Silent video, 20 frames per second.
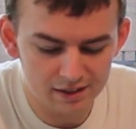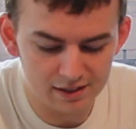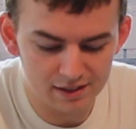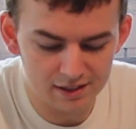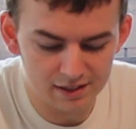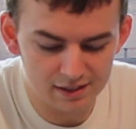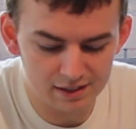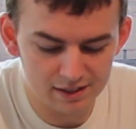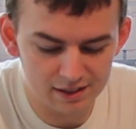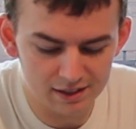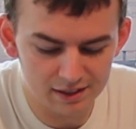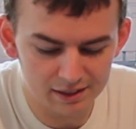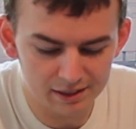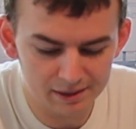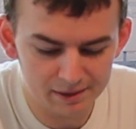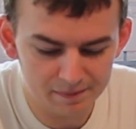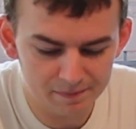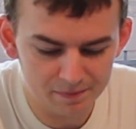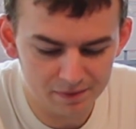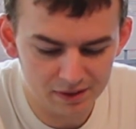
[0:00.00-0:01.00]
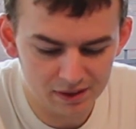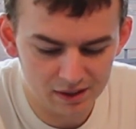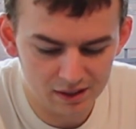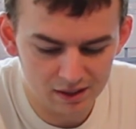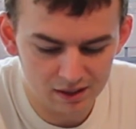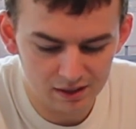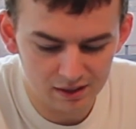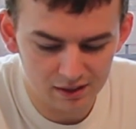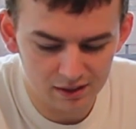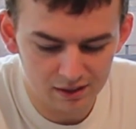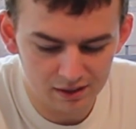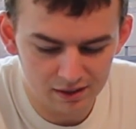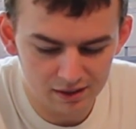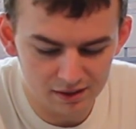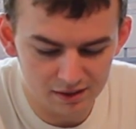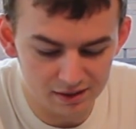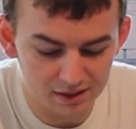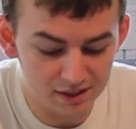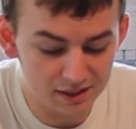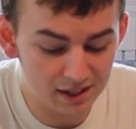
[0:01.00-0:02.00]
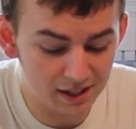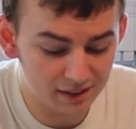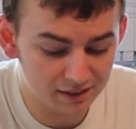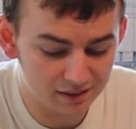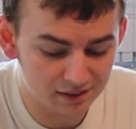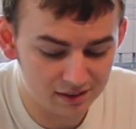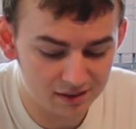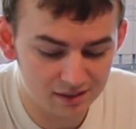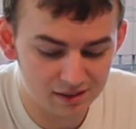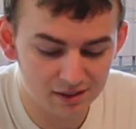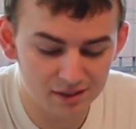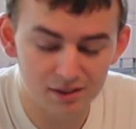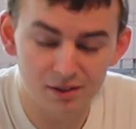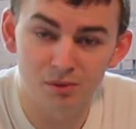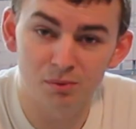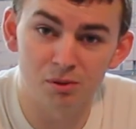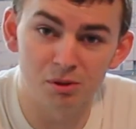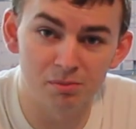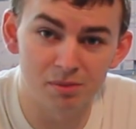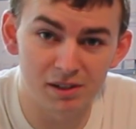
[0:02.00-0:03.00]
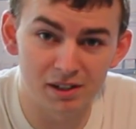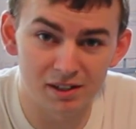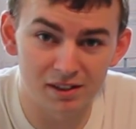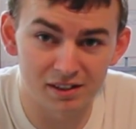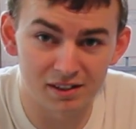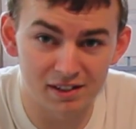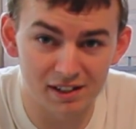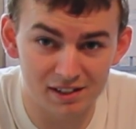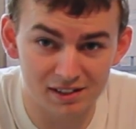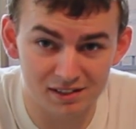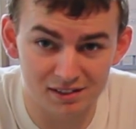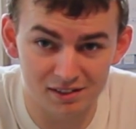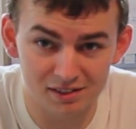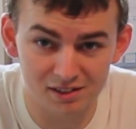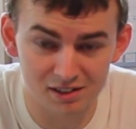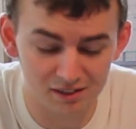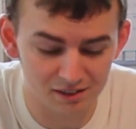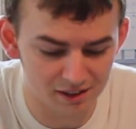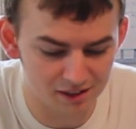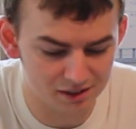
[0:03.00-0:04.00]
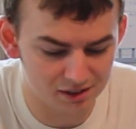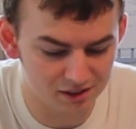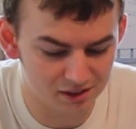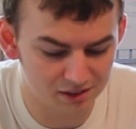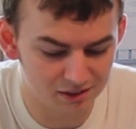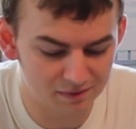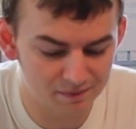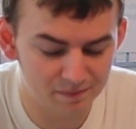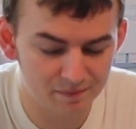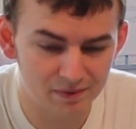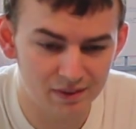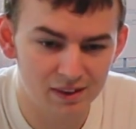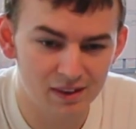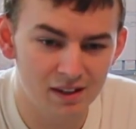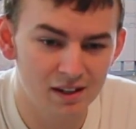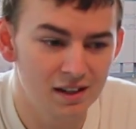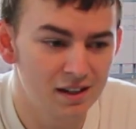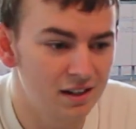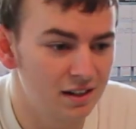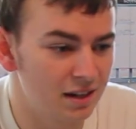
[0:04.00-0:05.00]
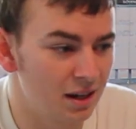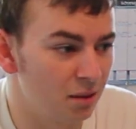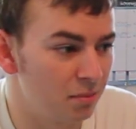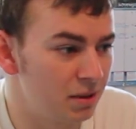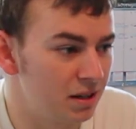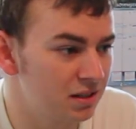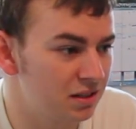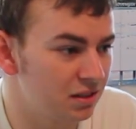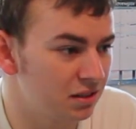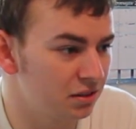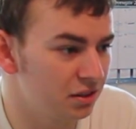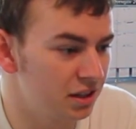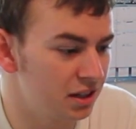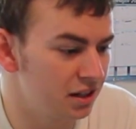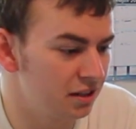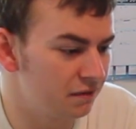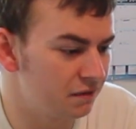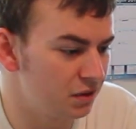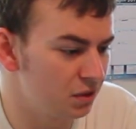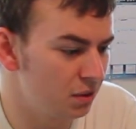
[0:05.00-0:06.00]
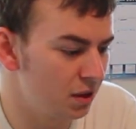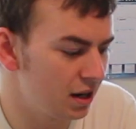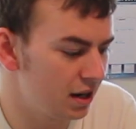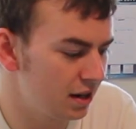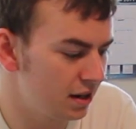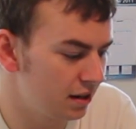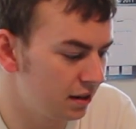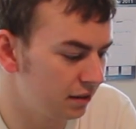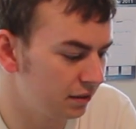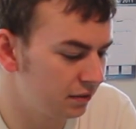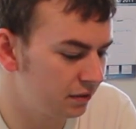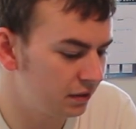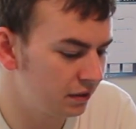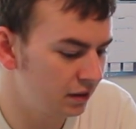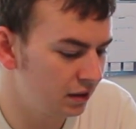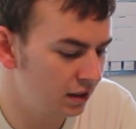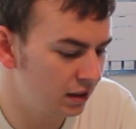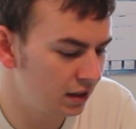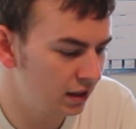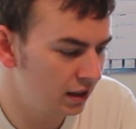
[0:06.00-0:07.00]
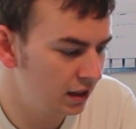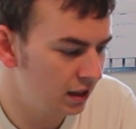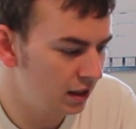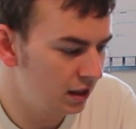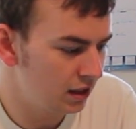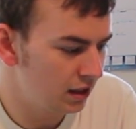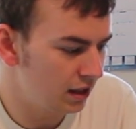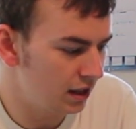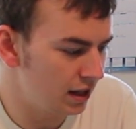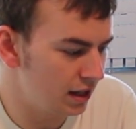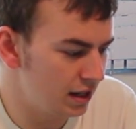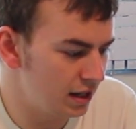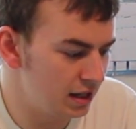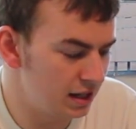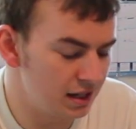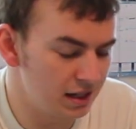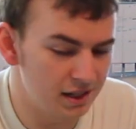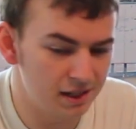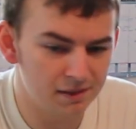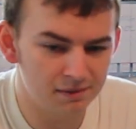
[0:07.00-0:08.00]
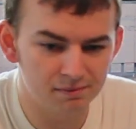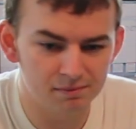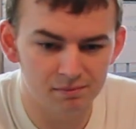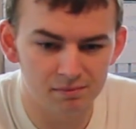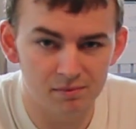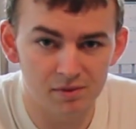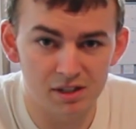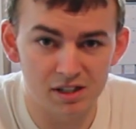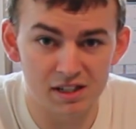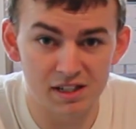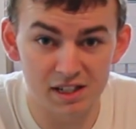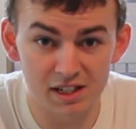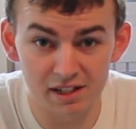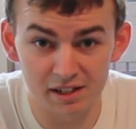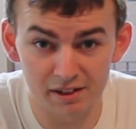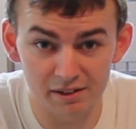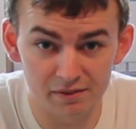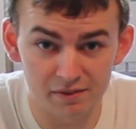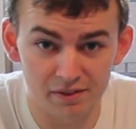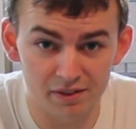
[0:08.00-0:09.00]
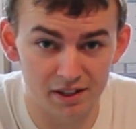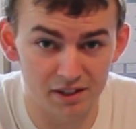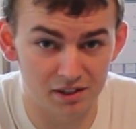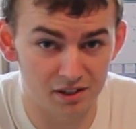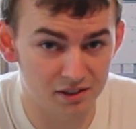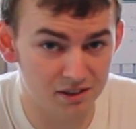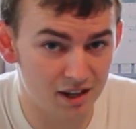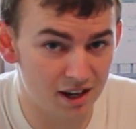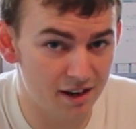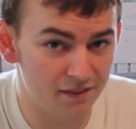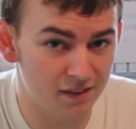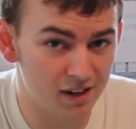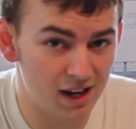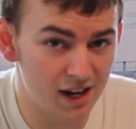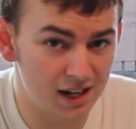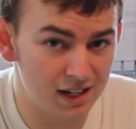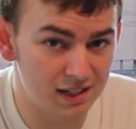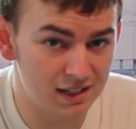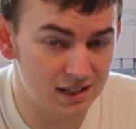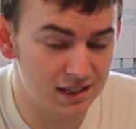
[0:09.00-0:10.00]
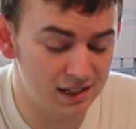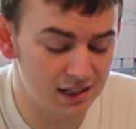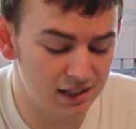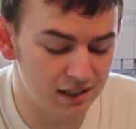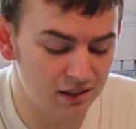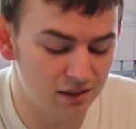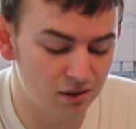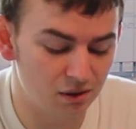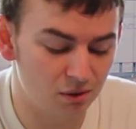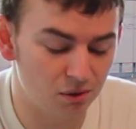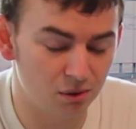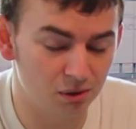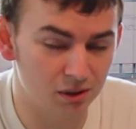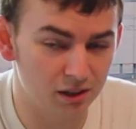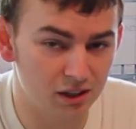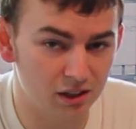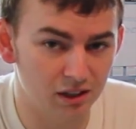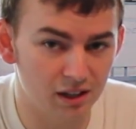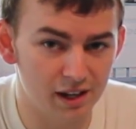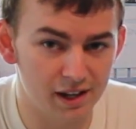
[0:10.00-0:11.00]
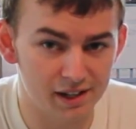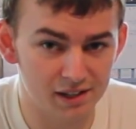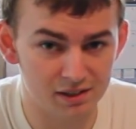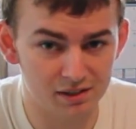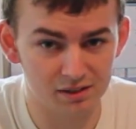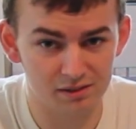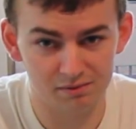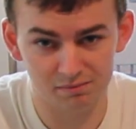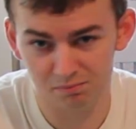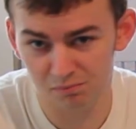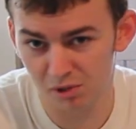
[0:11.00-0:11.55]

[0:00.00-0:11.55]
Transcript: The next would be the nested selection. Now basically, if you have a div that doesn't have an ID or a class